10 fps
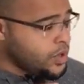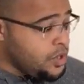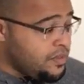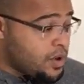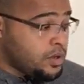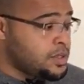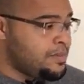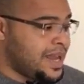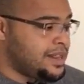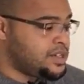You've got to
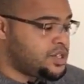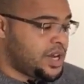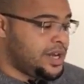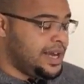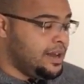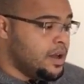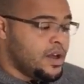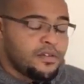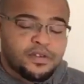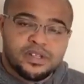make this journey.
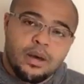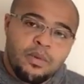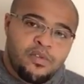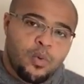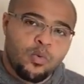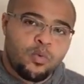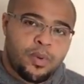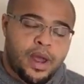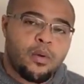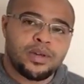For some of you, it will
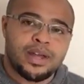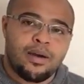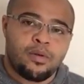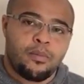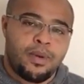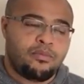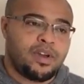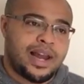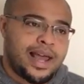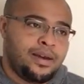be going down
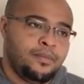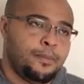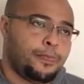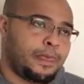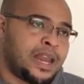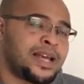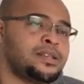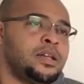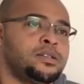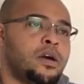memory lane. And as
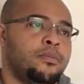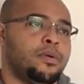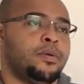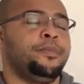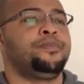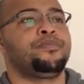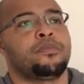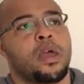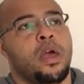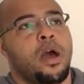an example,
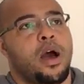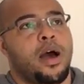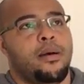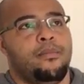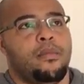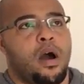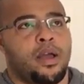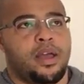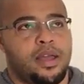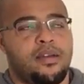um, I
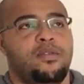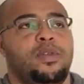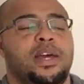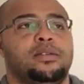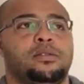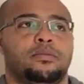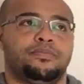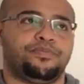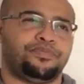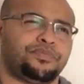can give you this.
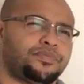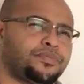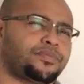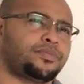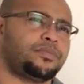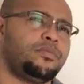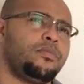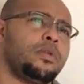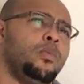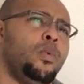
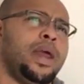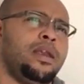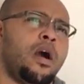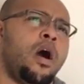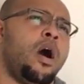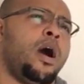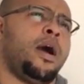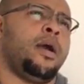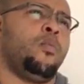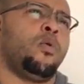When
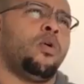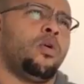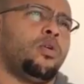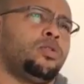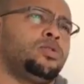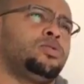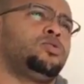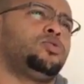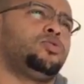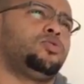I
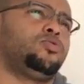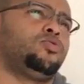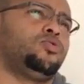was,